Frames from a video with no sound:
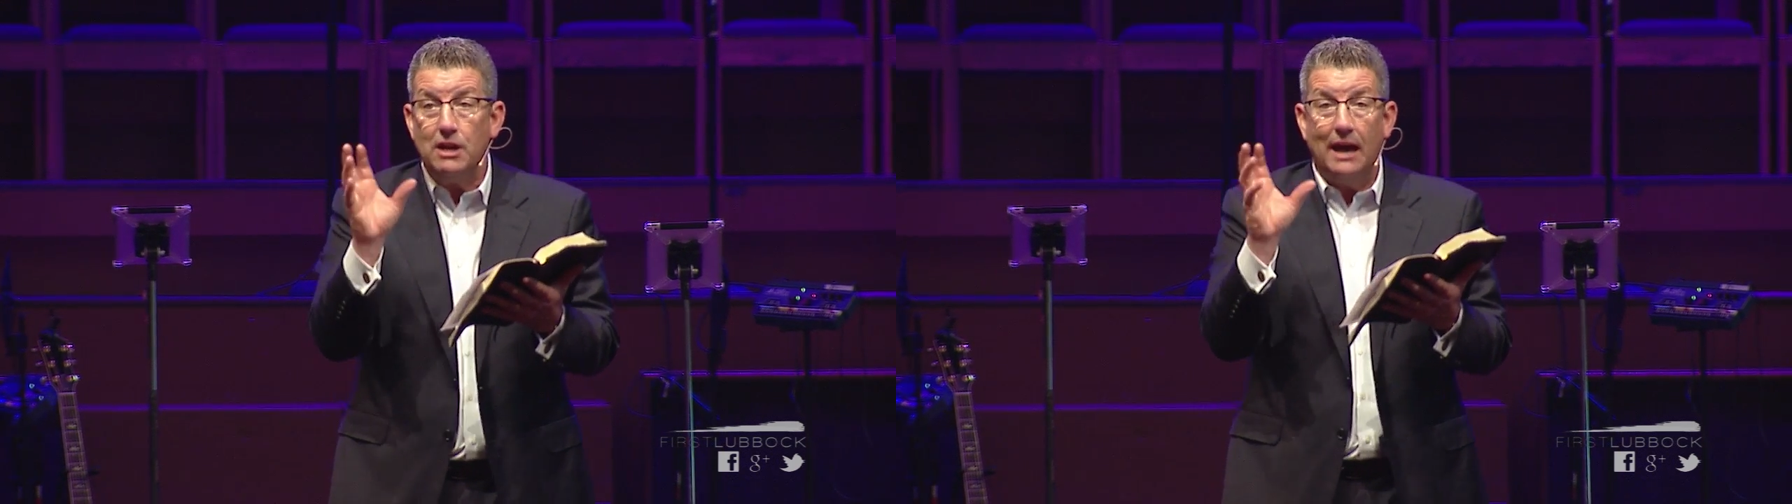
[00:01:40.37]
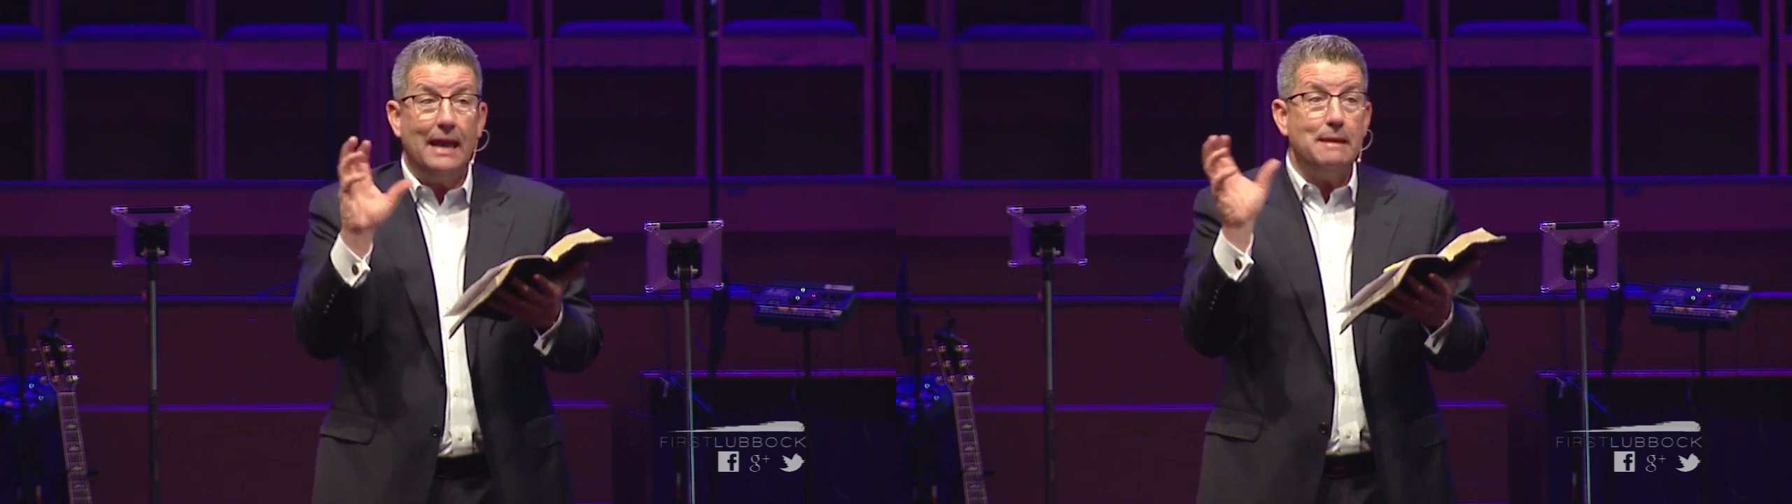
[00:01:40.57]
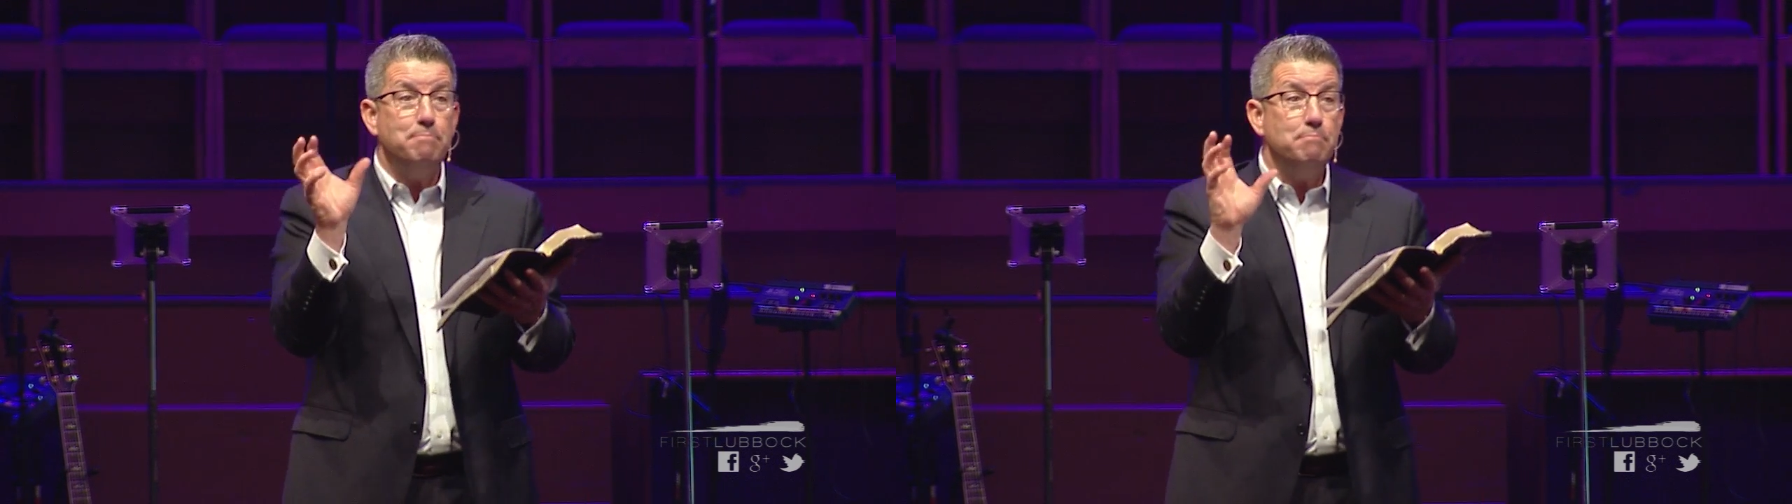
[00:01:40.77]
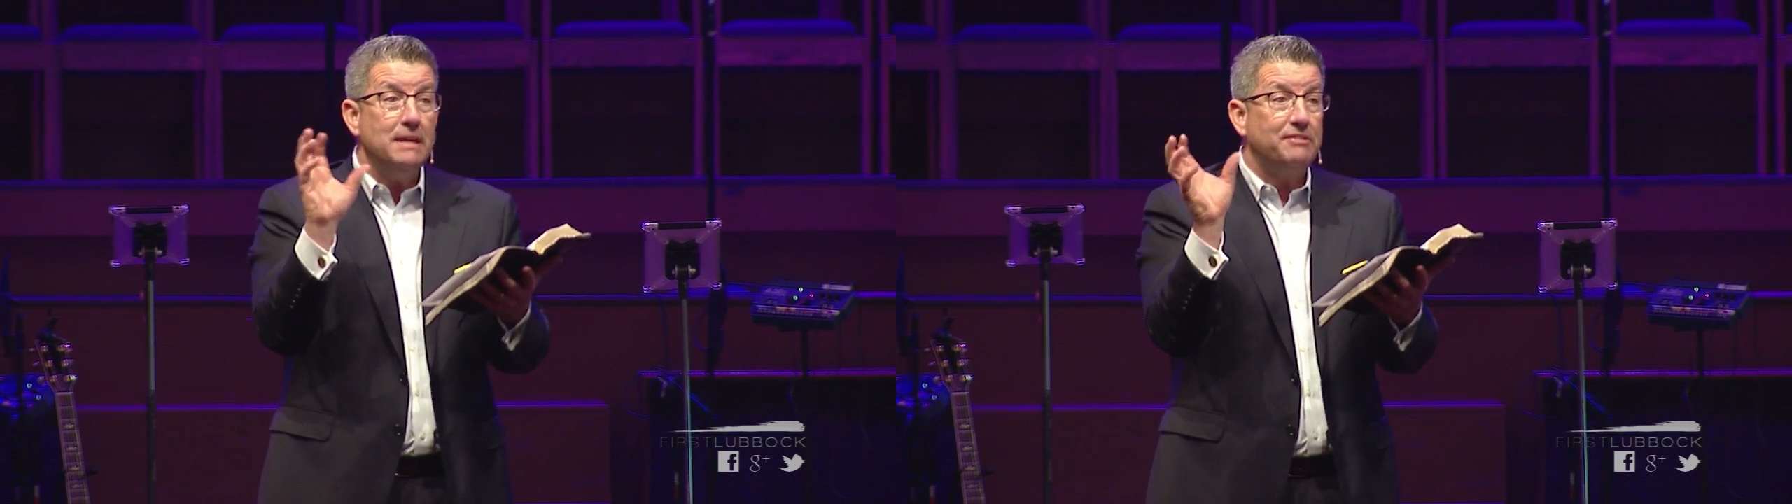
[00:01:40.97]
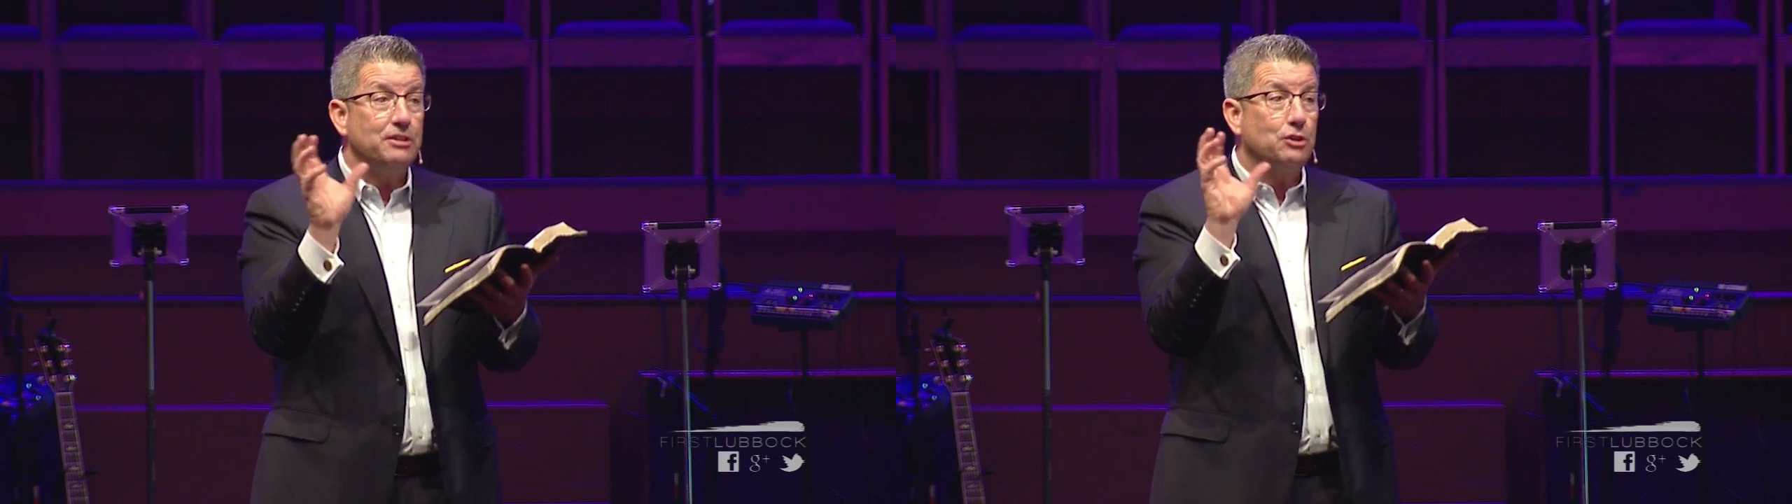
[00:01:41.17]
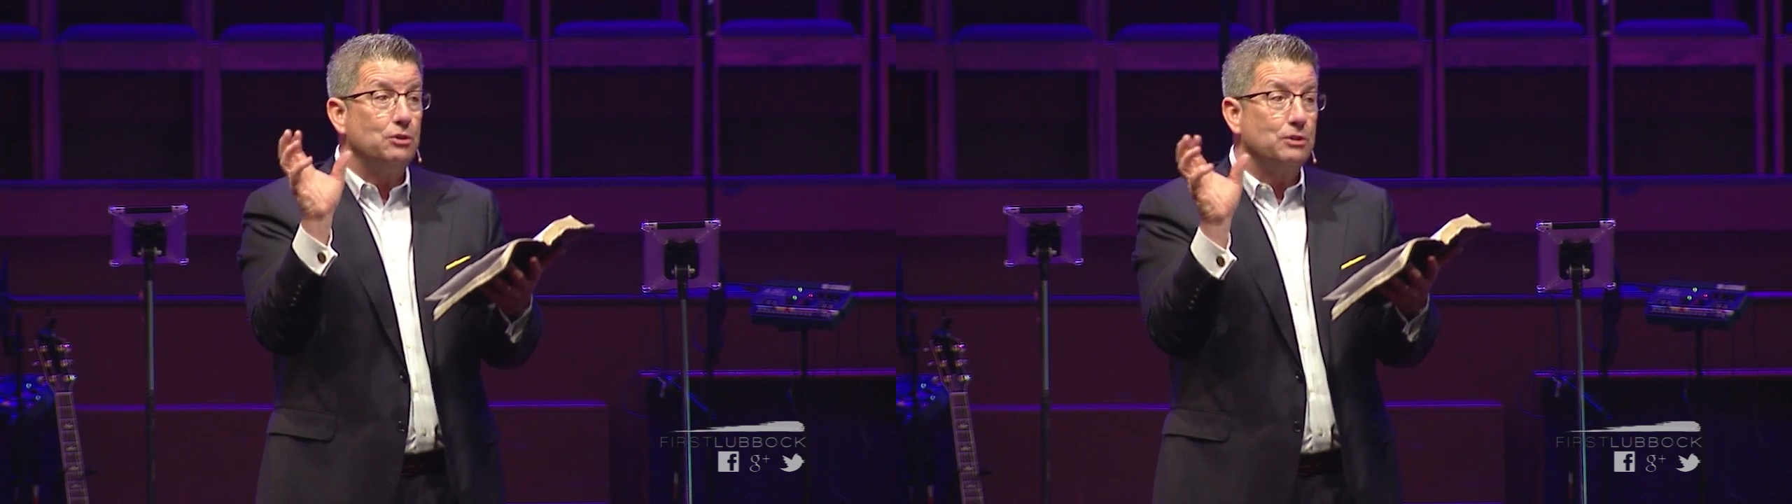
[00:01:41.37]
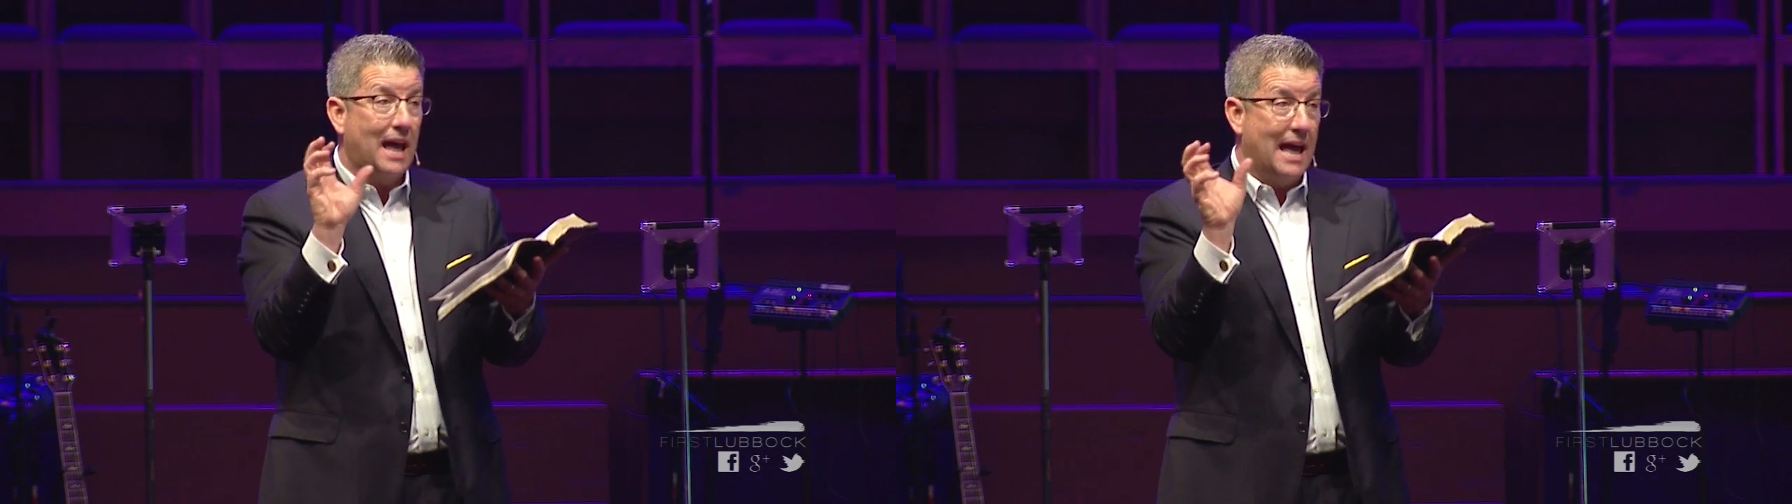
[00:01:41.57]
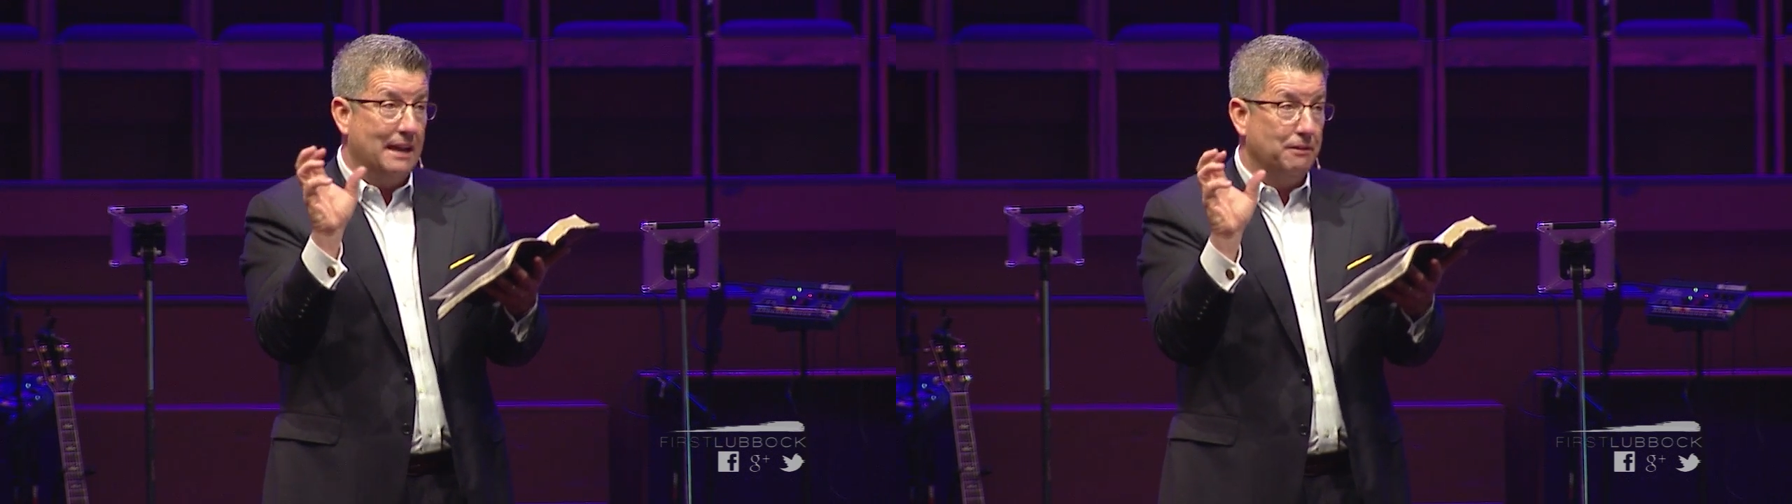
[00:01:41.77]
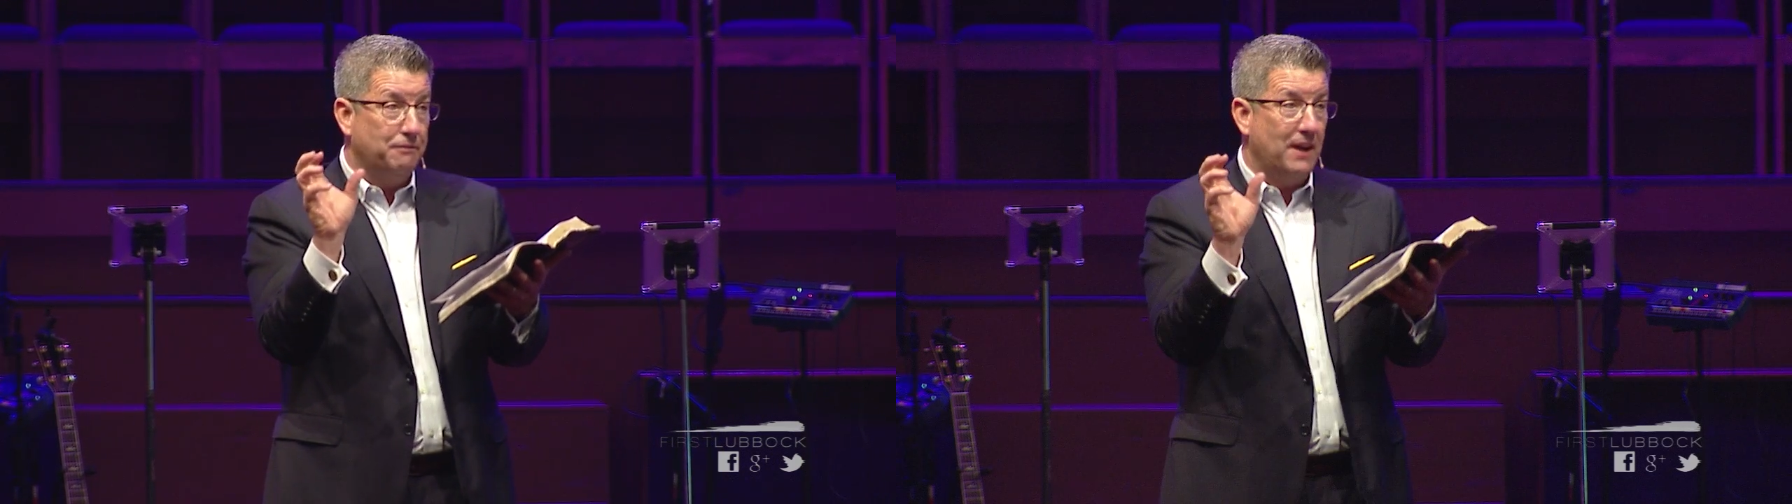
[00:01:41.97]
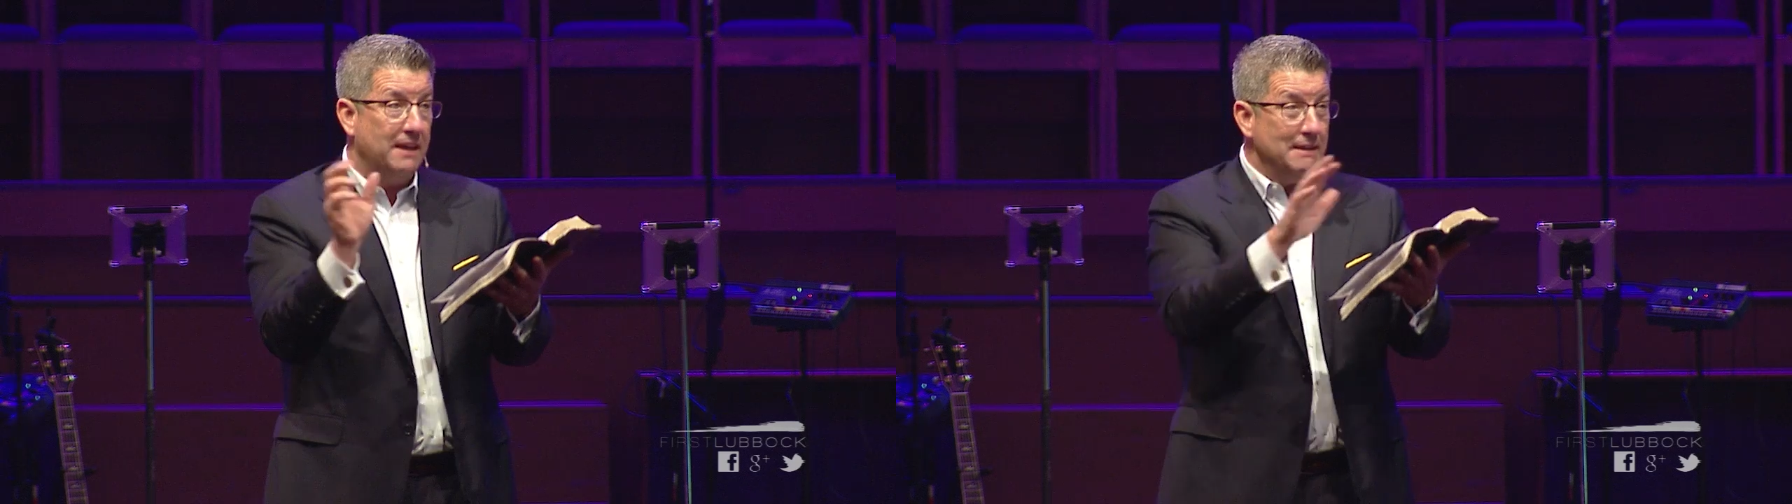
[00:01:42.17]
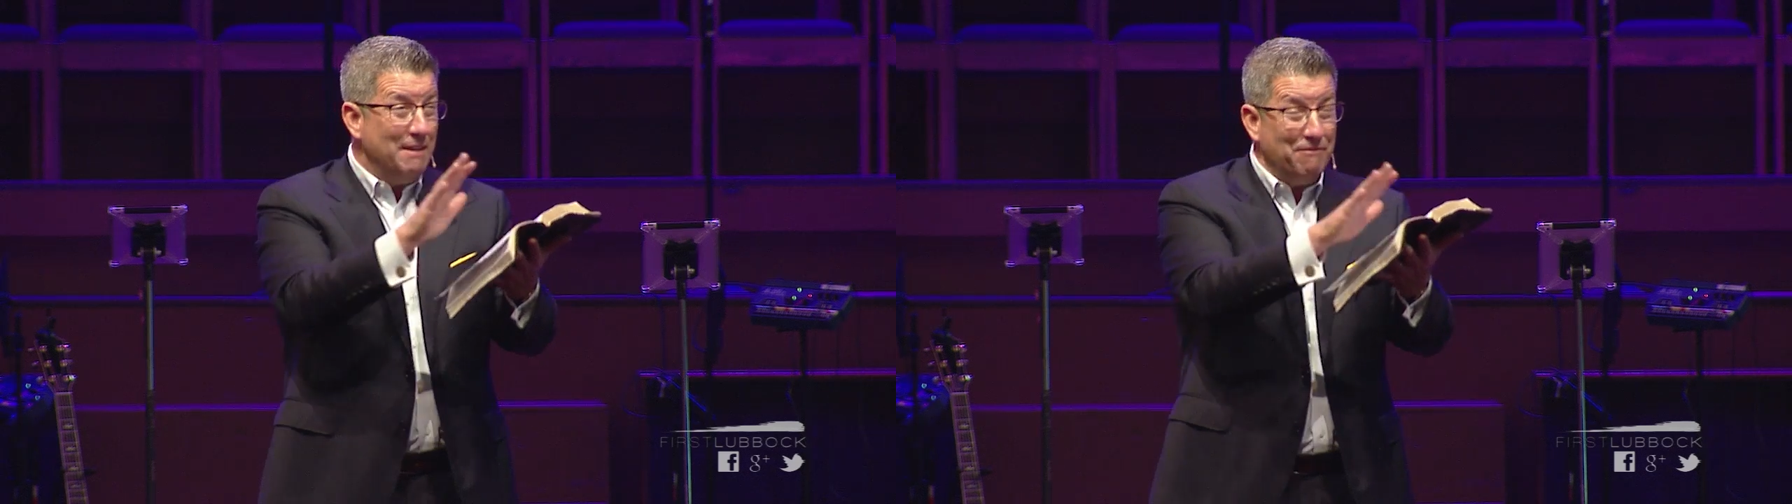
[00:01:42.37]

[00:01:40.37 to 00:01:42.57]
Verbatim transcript: not a mystical kind of faith.